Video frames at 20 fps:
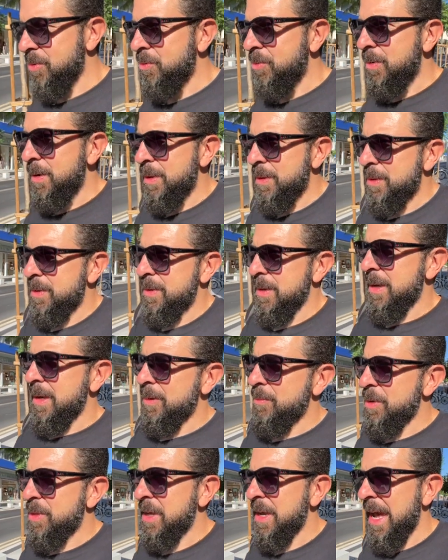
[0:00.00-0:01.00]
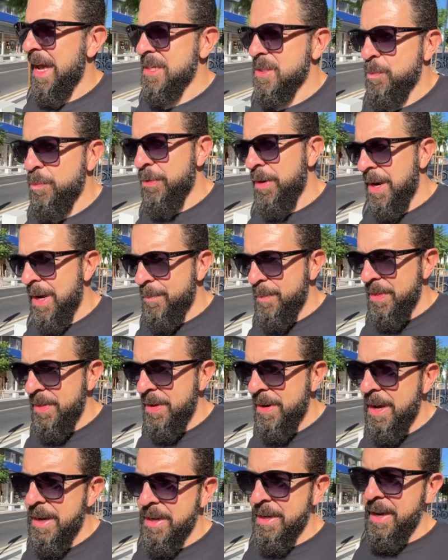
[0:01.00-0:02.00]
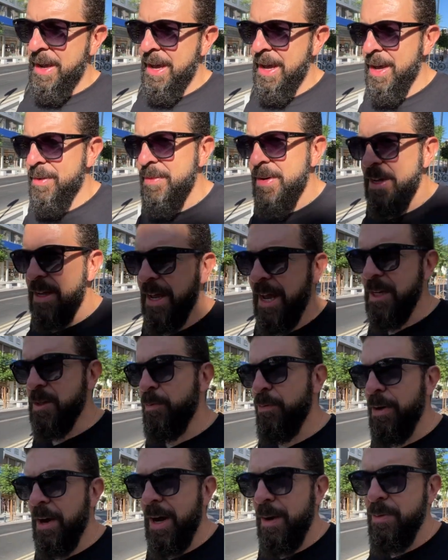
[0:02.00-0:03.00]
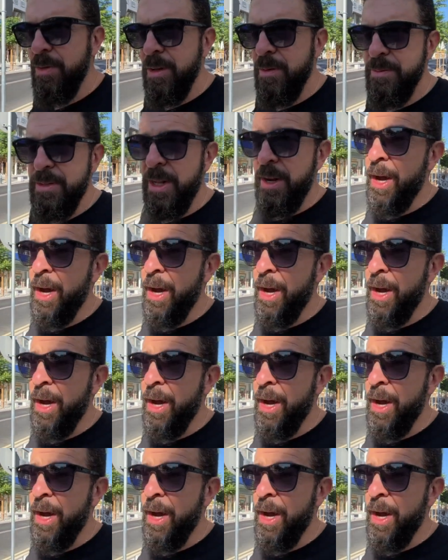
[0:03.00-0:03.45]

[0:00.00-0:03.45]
with Gazprom, and they're not going to have any gas problems. And